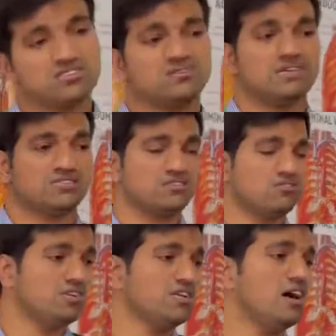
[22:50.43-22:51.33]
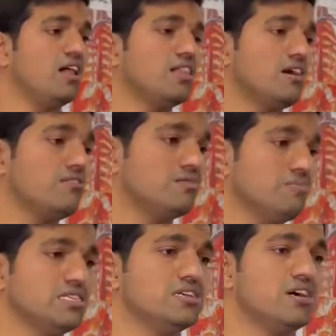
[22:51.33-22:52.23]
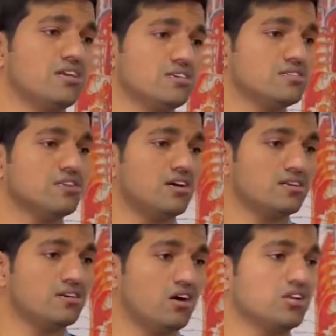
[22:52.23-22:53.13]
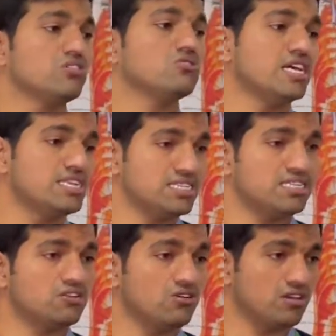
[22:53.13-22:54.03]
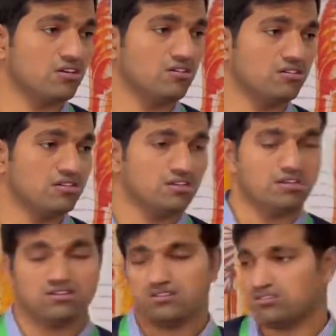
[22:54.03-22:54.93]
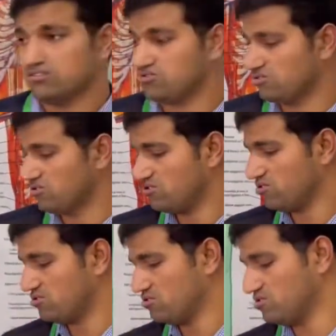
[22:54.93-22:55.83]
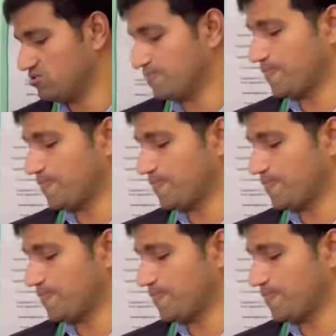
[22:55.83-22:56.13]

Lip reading: trimester only all our major organs or organogenesis are going on. So